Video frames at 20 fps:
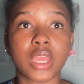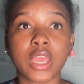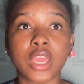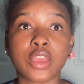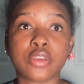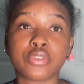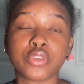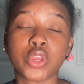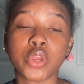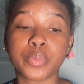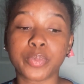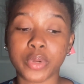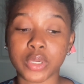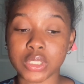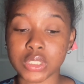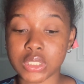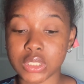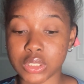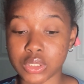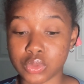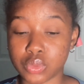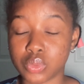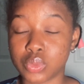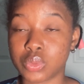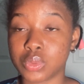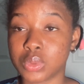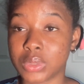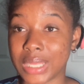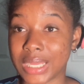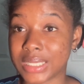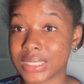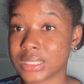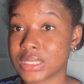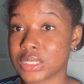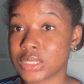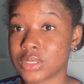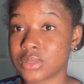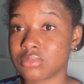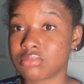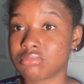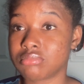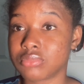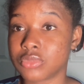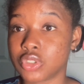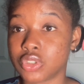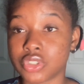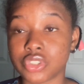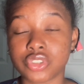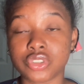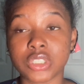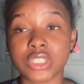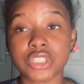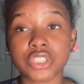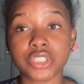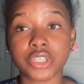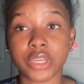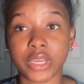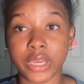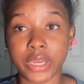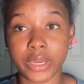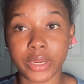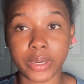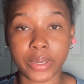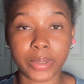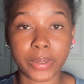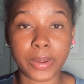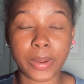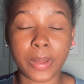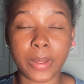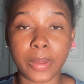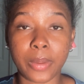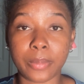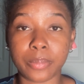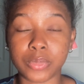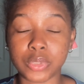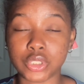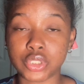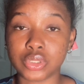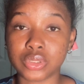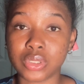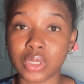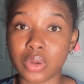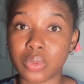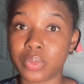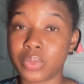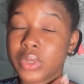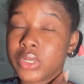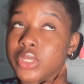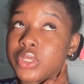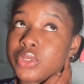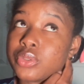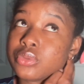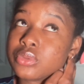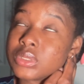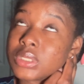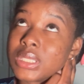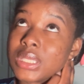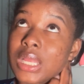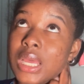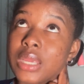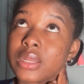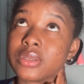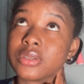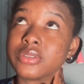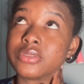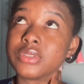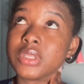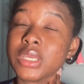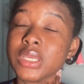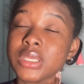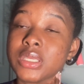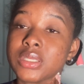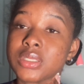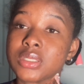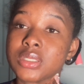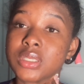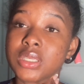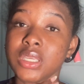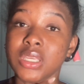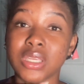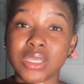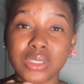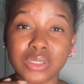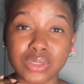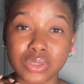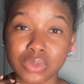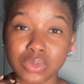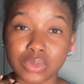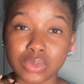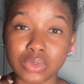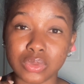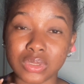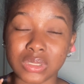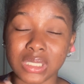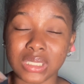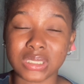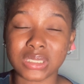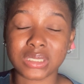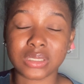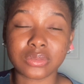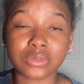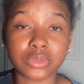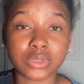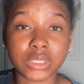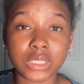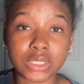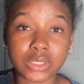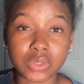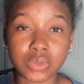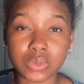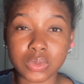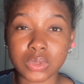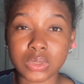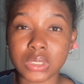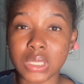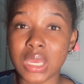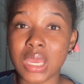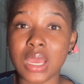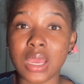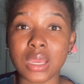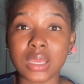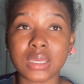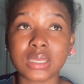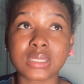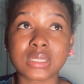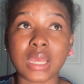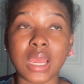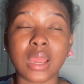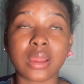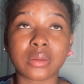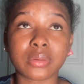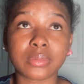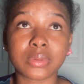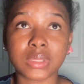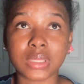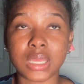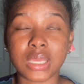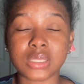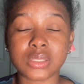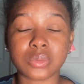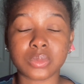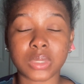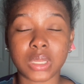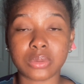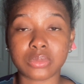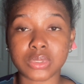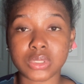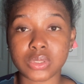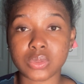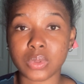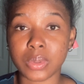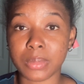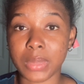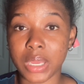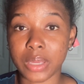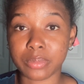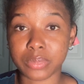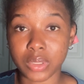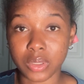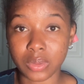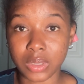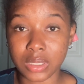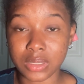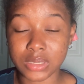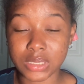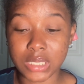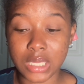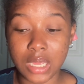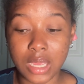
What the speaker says: If you're a person who likes to stretch your hair, but you don't want to use a lot of like heat tools, like several heat tools, because I realized when I was doing my blowouts,